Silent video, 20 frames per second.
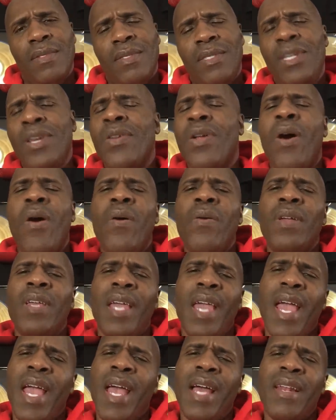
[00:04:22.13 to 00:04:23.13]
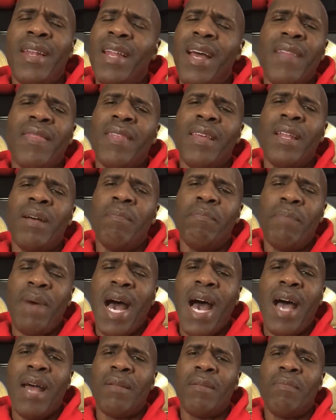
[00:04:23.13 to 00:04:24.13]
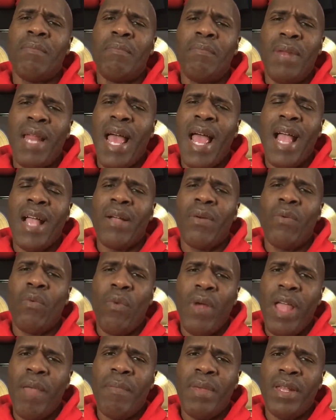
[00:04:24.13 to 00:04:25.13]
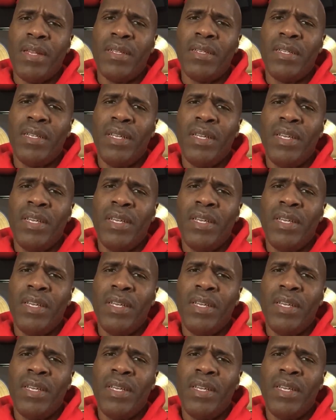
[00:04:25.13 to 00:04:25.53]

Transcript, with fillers: You don't care nothing about black women,